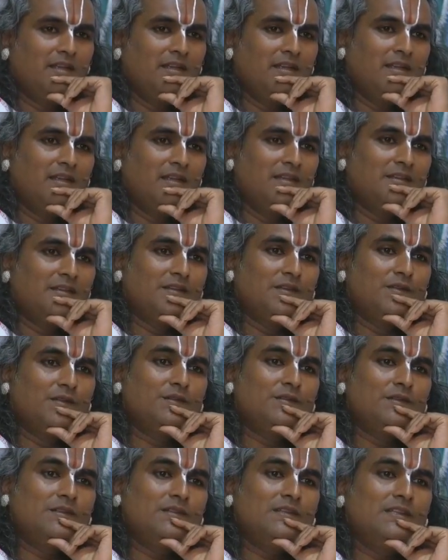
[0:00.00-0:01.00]
So
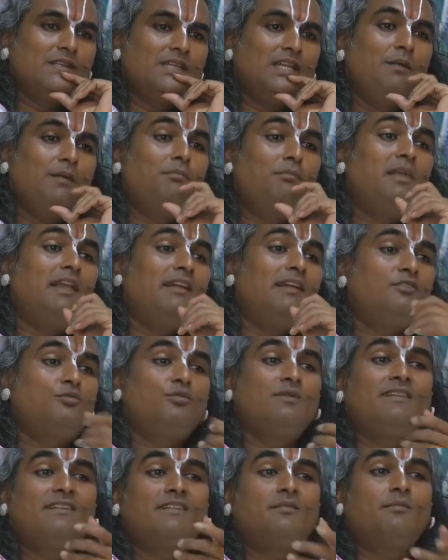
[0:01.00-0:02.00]
he pledged with
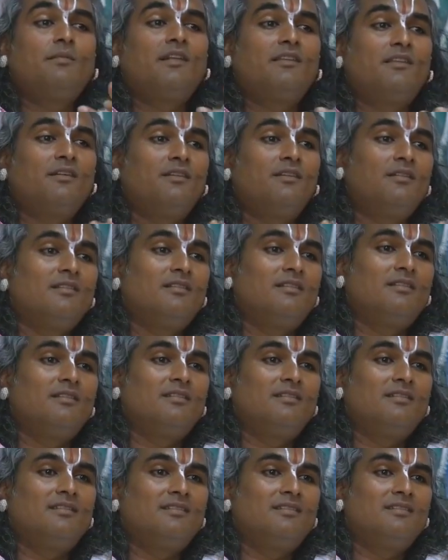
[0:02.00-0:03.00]
his mother,
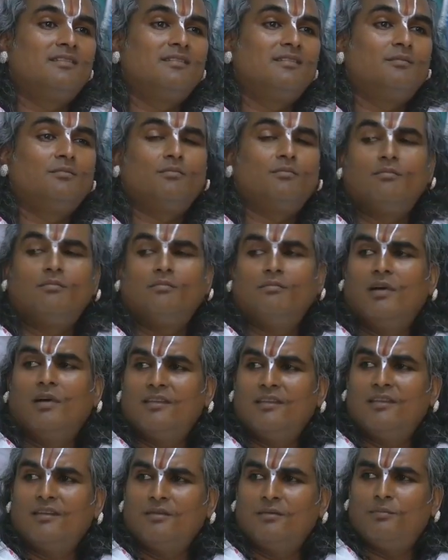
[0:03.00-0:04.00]

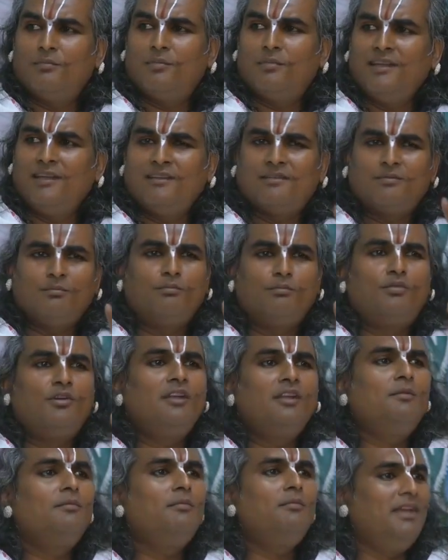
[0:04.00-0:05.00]
"Mother, please
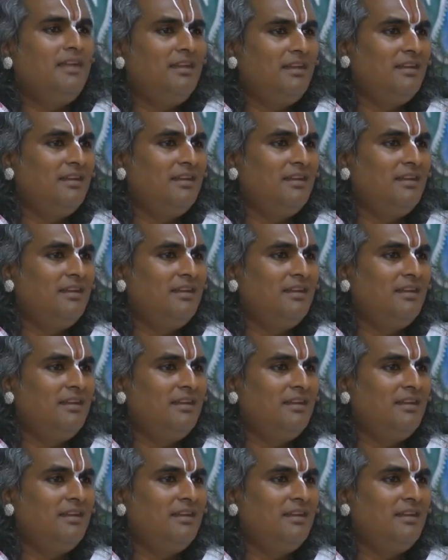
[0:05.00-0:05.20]
bring me